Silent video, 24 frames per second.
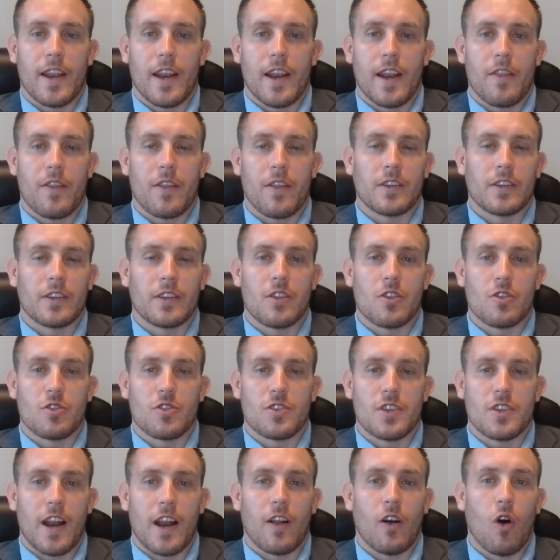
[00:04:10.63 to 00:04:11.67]
And I think that there's
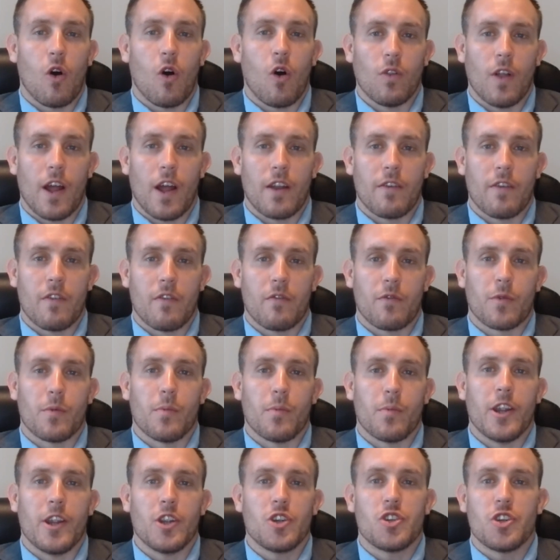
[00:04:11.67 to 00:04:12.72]
not a whole lot of
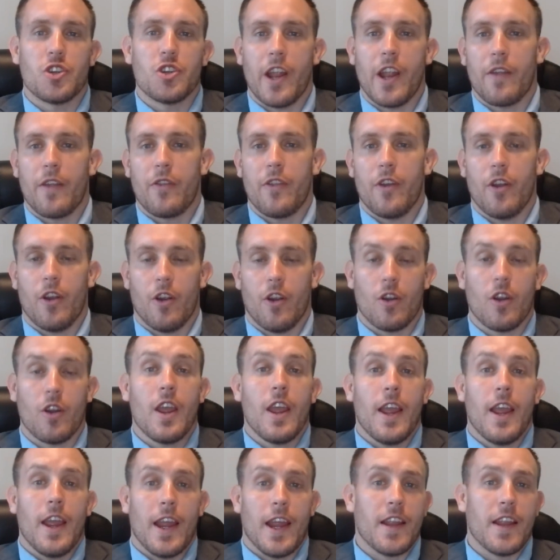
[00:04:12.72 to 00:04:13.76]
information out there
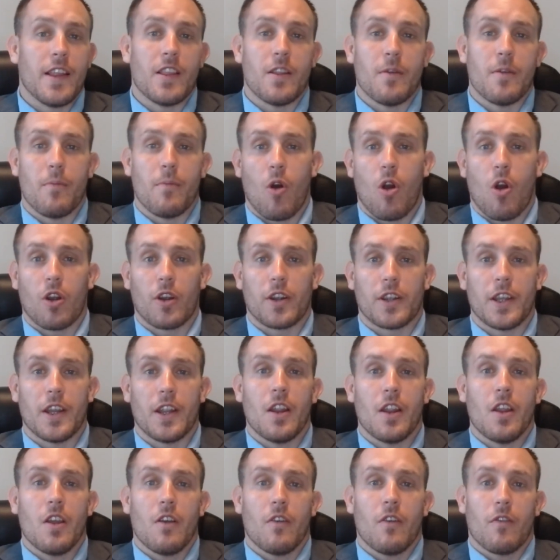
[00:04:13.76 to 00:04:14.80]
in the
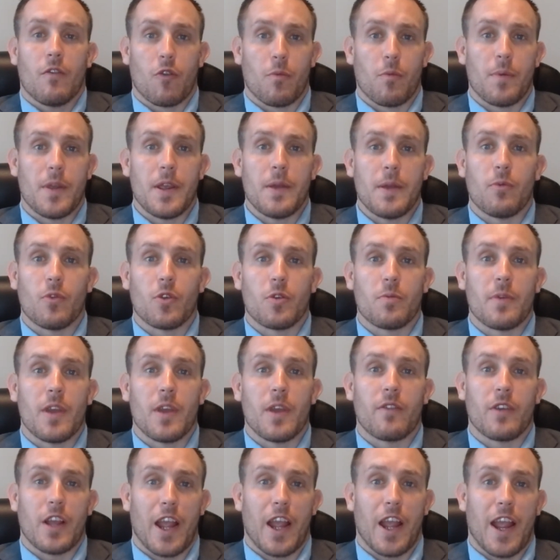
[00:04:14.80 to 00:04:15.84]
market for people to be
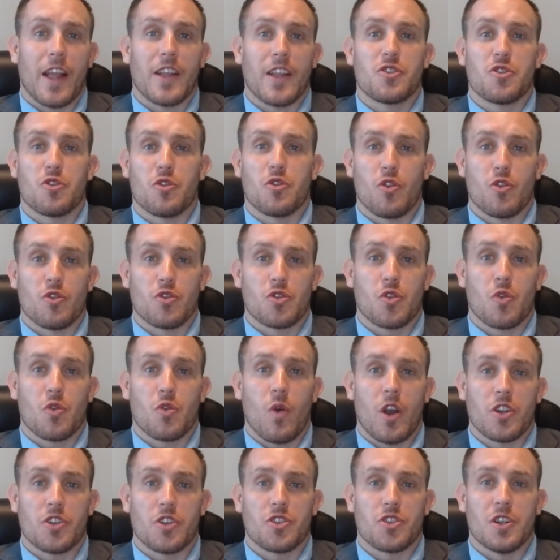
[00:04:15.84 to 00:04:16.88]
able to answer those
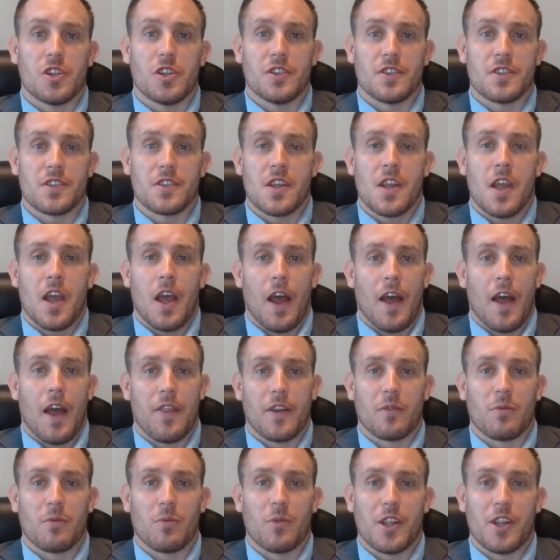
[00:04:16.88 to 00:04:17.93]
questions. I
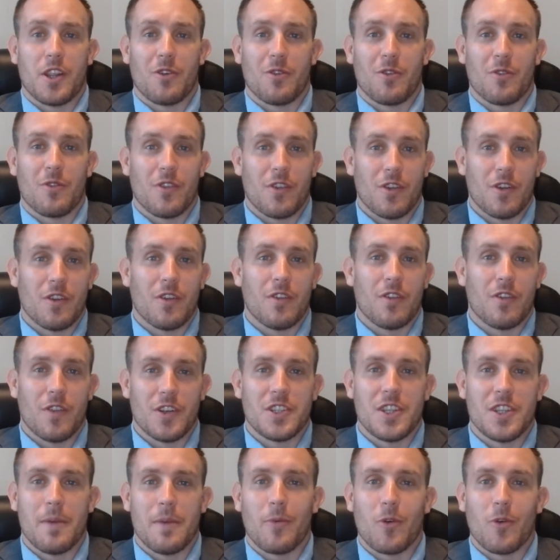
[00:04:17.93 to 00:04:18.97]
think we hear the
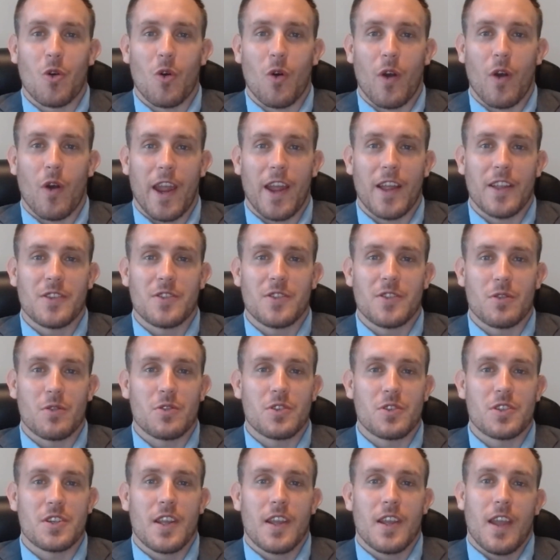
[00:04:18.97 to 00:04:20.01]
typical
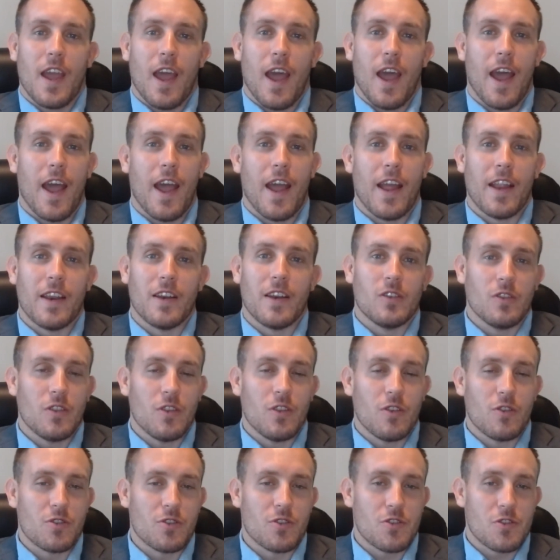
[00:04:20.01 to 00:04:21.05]
answers, and
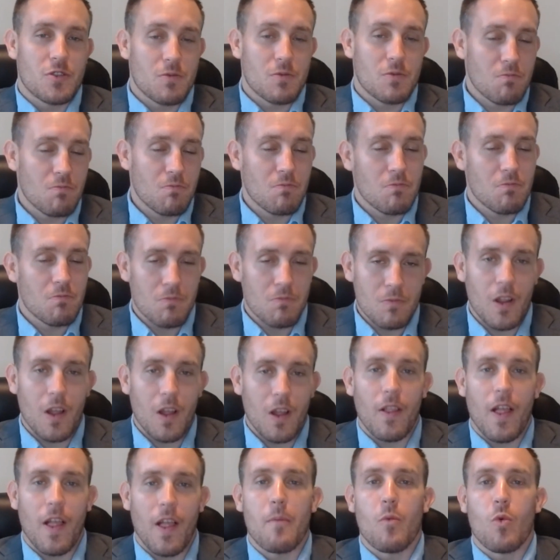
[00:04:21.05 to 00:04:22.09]
there's a
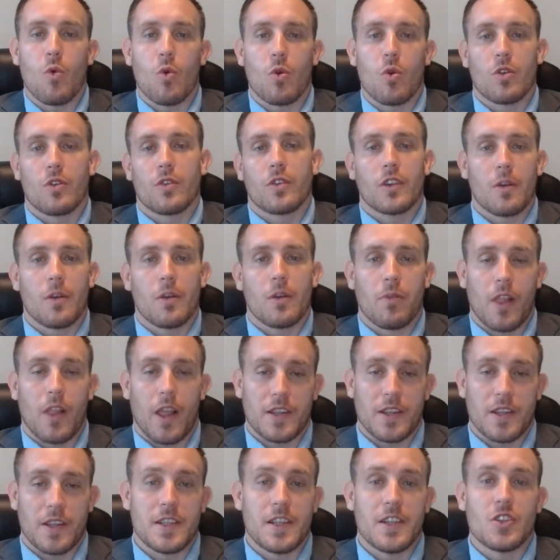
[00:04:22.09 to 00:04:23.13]
lot more
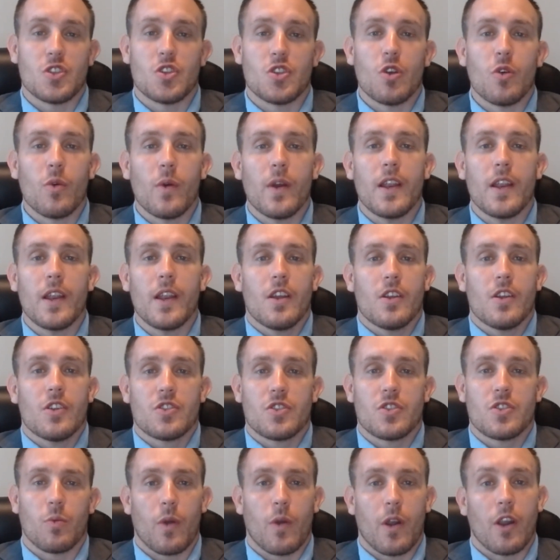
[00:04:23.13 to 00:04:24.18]
complexity to it,
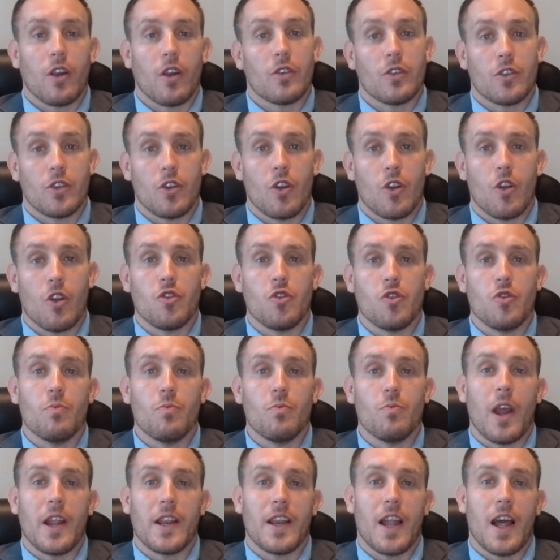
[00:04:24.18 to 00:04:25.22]
to where you
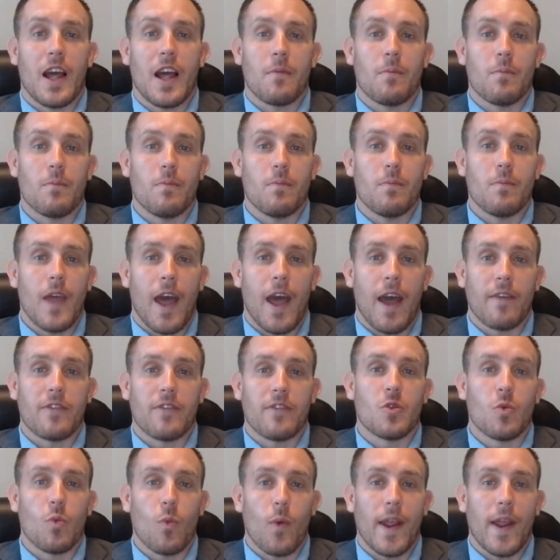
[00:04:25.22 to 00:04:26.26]
might not have
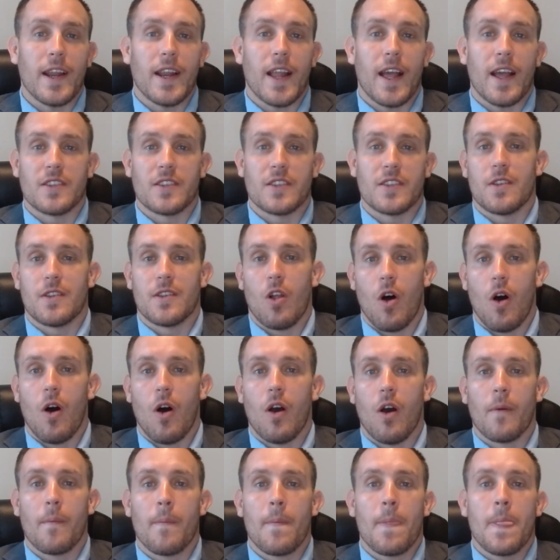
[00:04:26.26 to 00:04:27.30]
to wait as
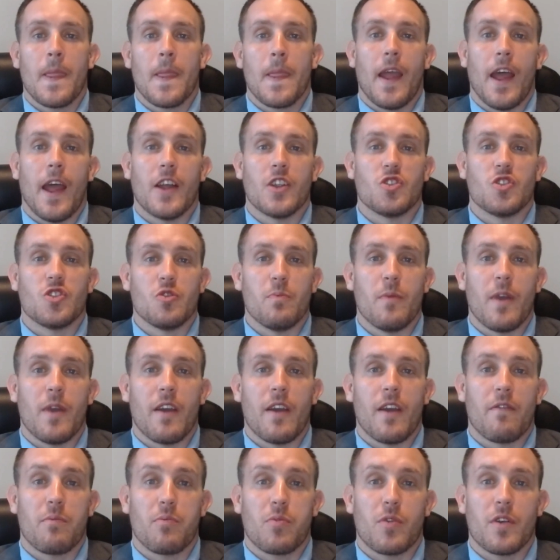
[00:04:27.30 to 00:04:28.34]
long as you may
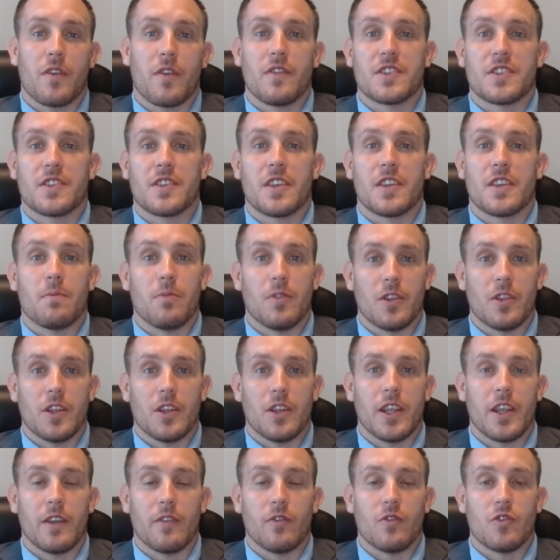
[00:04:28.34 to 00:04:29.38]
have previously
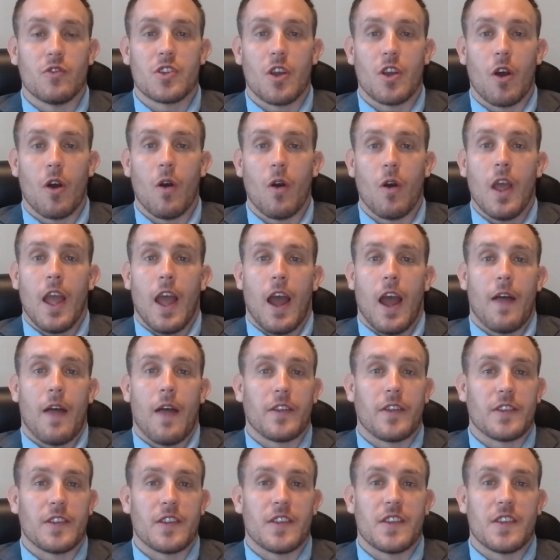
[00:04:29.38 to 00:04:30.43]
believed. So I
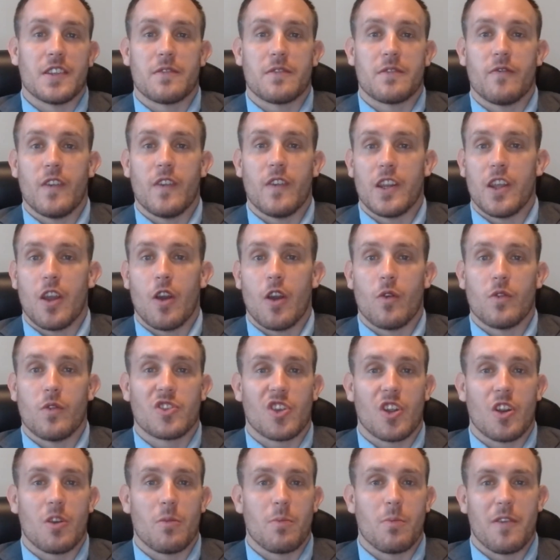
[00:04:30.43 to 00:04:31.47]
think that this video is
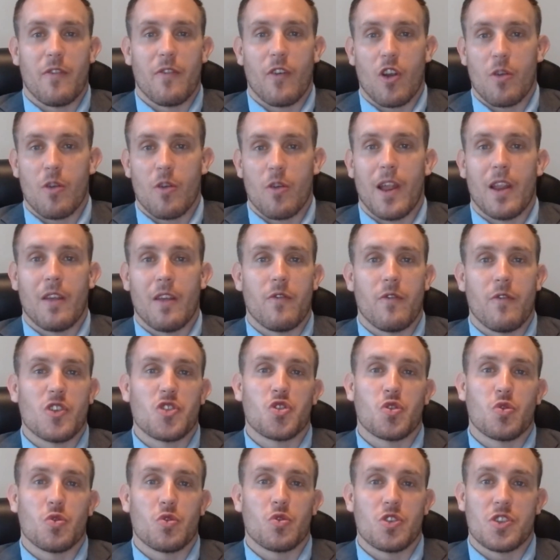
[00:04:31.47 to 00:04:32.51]
going to be very
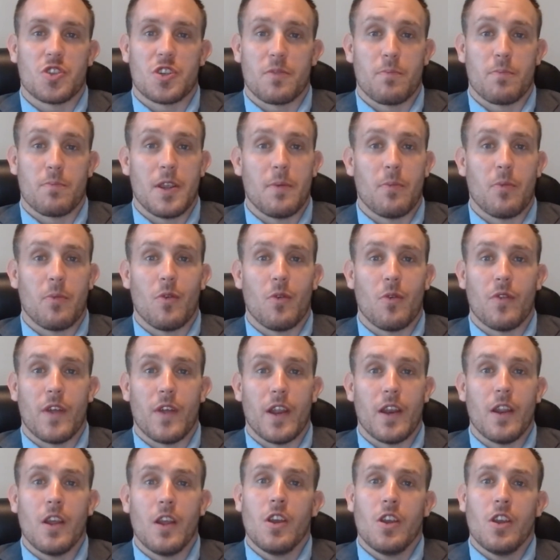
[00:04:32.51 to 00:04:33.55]
beneficial to some people
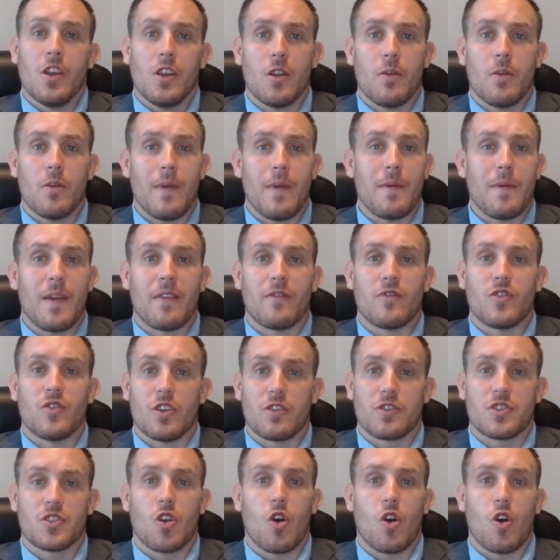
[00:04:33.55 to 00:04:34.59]
that maybe have
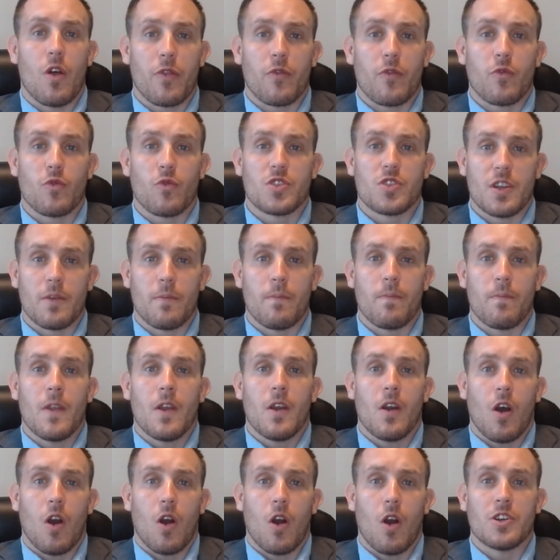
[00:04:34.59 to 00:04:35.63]
just gone through some
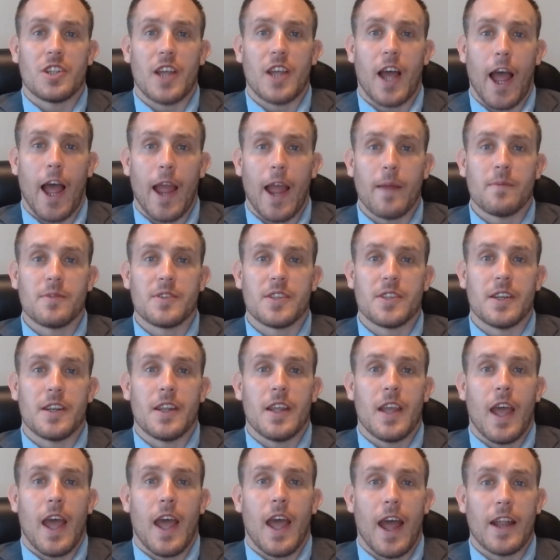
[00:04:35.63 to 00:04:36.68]
hard times and
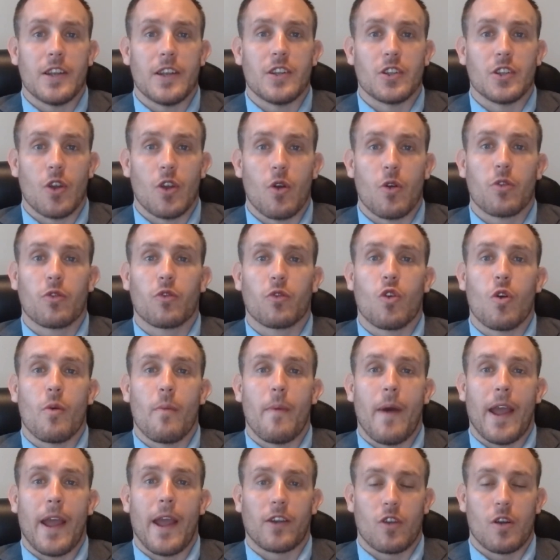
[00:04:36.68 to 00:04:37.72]
had to go through a
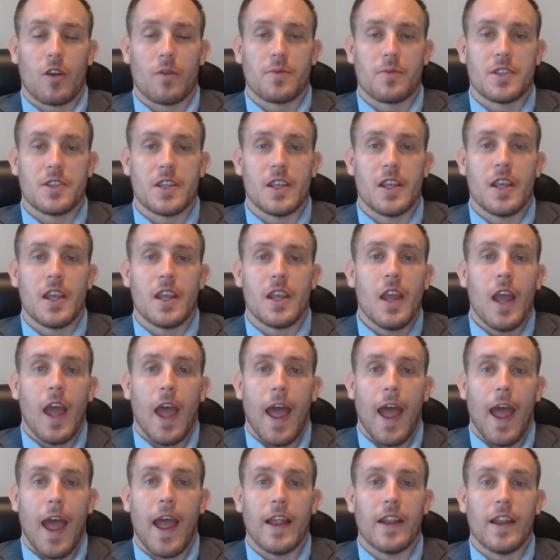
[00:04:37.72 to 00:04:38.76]
bankruptcy
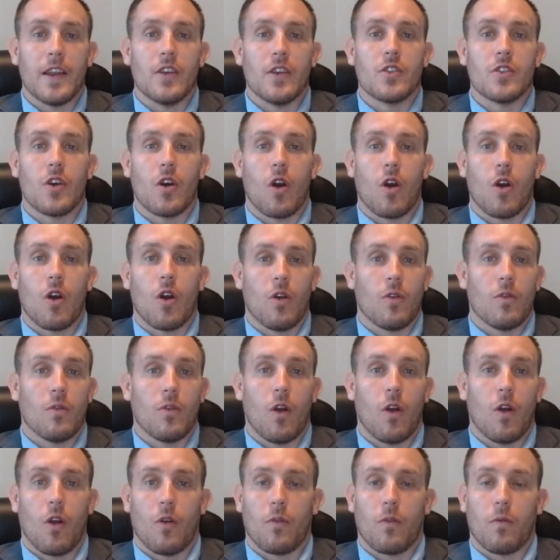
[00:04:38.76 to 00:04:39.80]
and
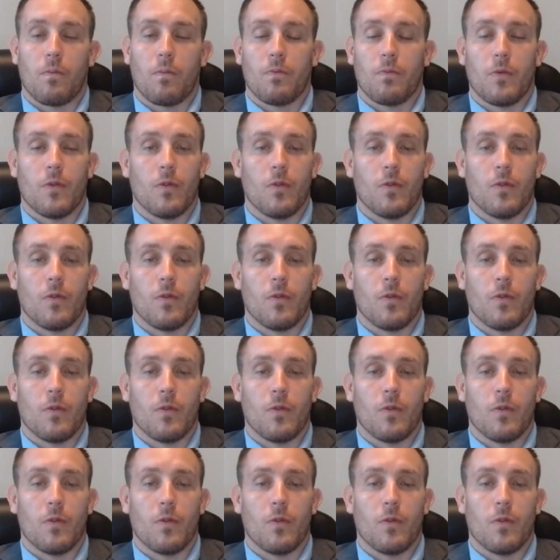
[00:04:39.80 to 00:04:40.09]
are